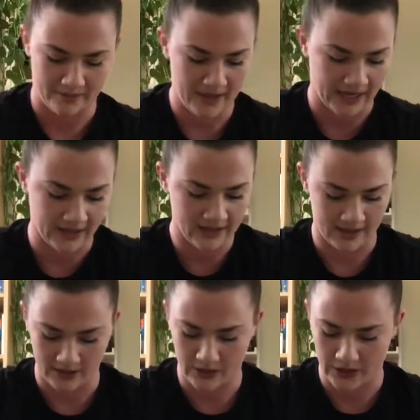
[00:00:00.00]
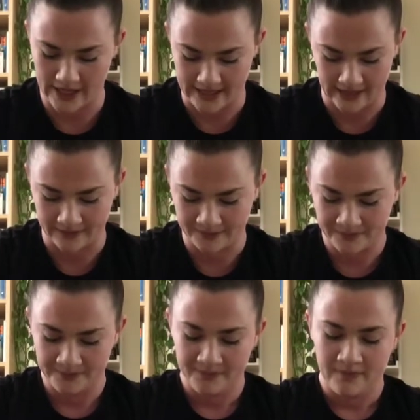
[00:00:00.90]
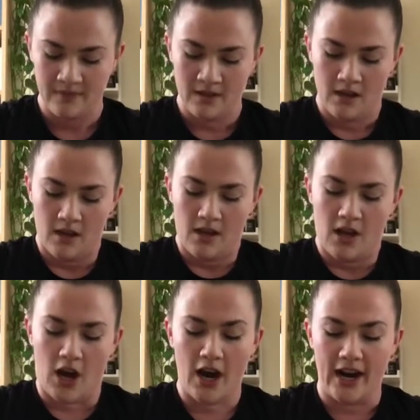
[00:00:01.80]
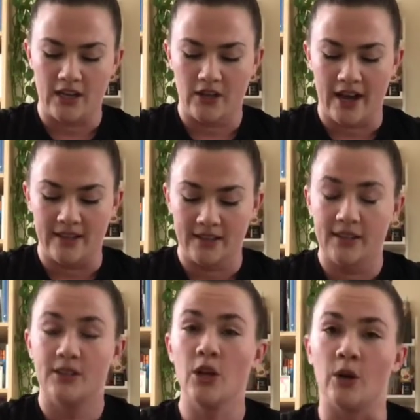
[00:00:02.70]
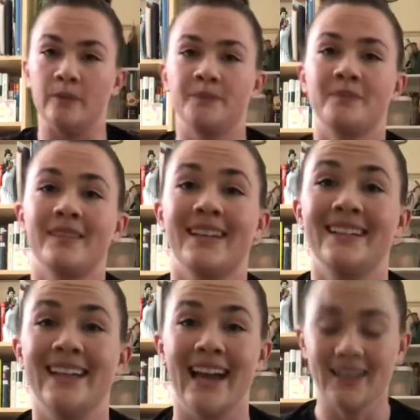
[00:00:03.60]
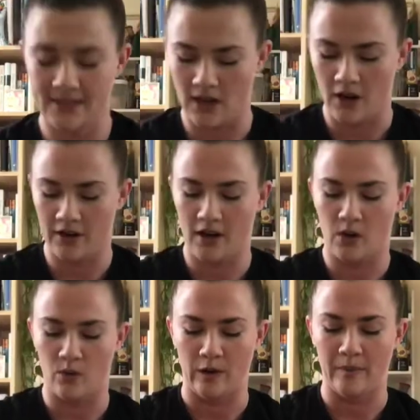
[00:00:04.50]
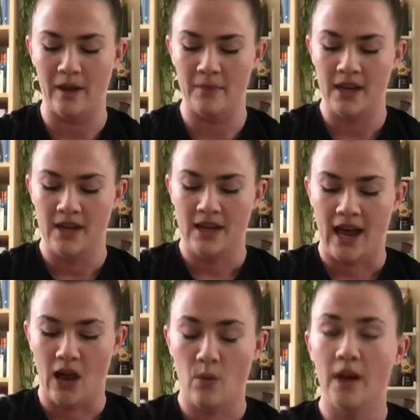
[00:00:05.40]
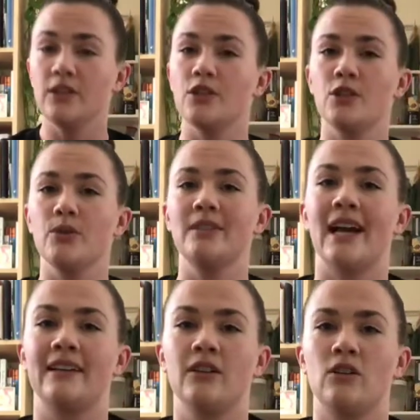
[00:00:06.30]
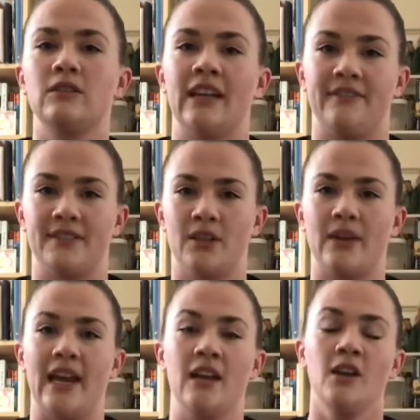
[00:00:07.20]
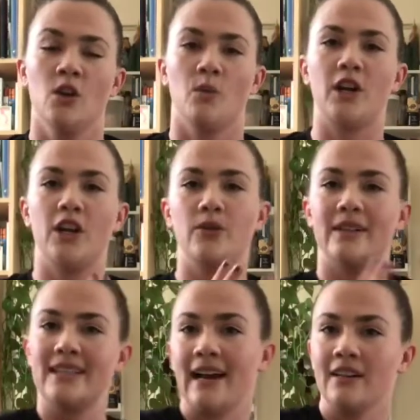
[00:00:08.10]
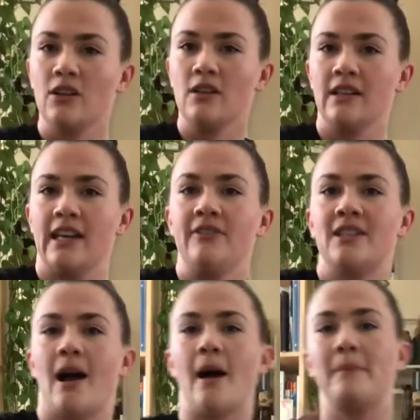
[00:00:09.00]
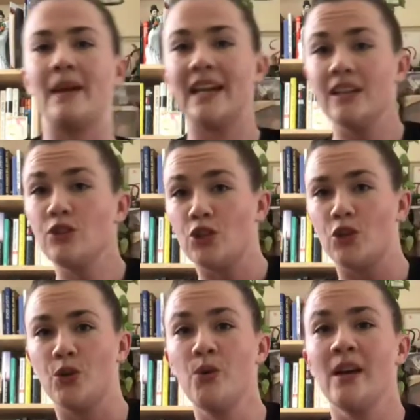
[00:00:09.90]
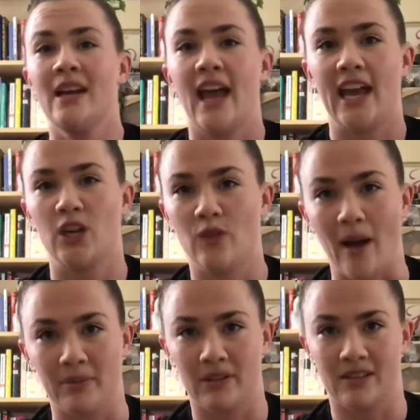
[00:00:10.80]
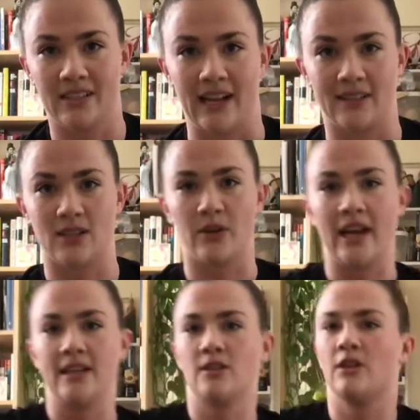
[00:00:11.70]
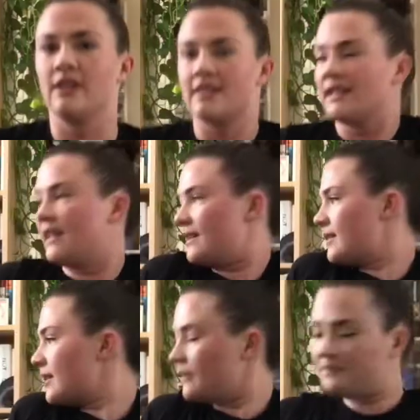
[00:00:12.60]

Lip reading: than me. This is crazy. All right, you guys, so next on our warm-up, I want to do technical lifts, okay? We're gonna do a technical lift up into a grappler stance, okay? So it looks like this.